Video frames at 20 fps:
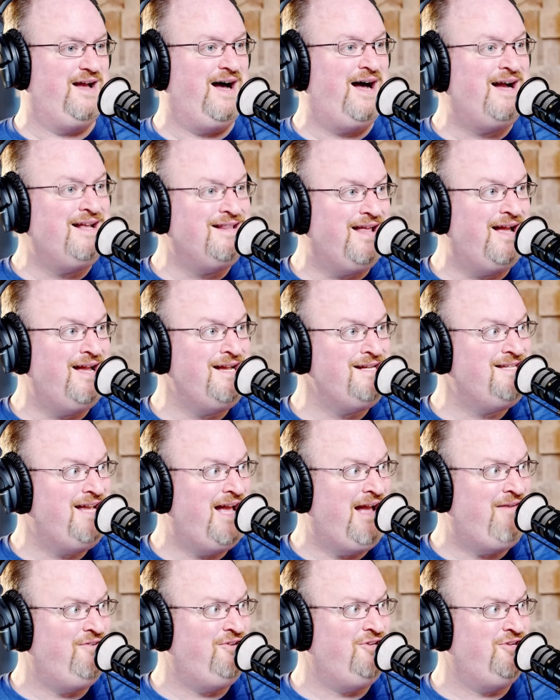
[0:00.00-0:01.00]
I liked
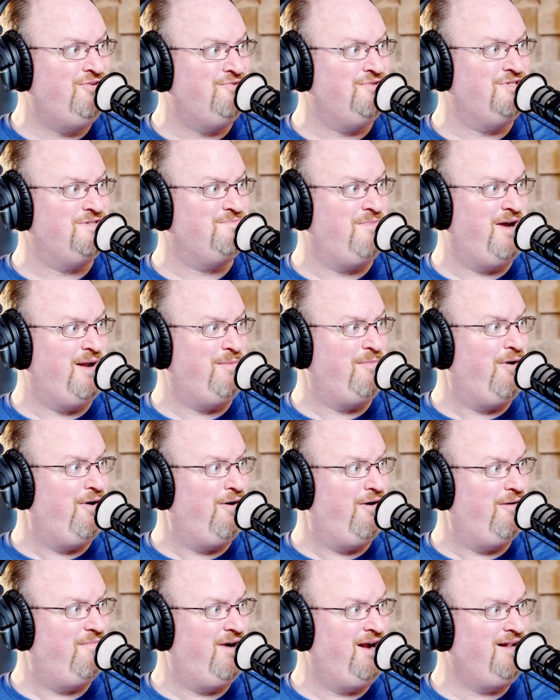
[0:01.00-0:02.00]
having you as my
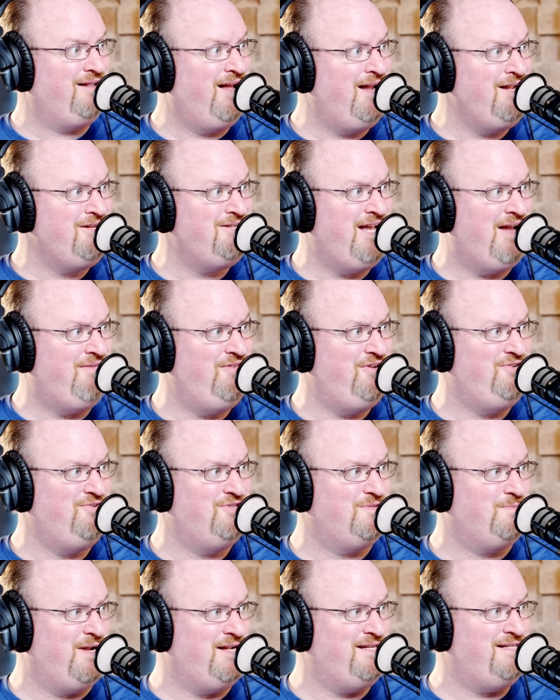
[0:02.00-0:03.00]
mom. I liked having you
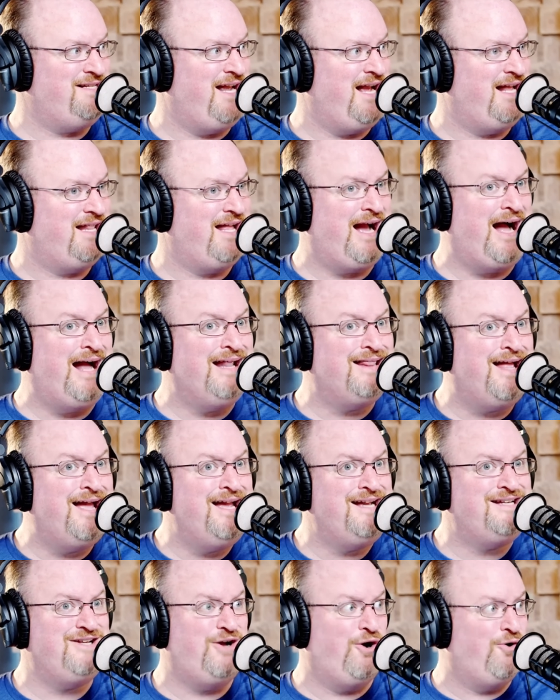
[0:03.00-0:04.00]
as my dad. Like, I
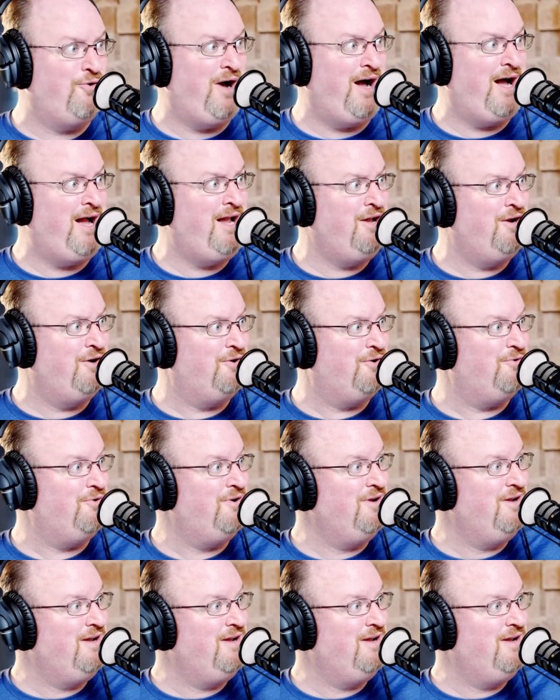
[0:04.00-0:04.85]
liked Ohio.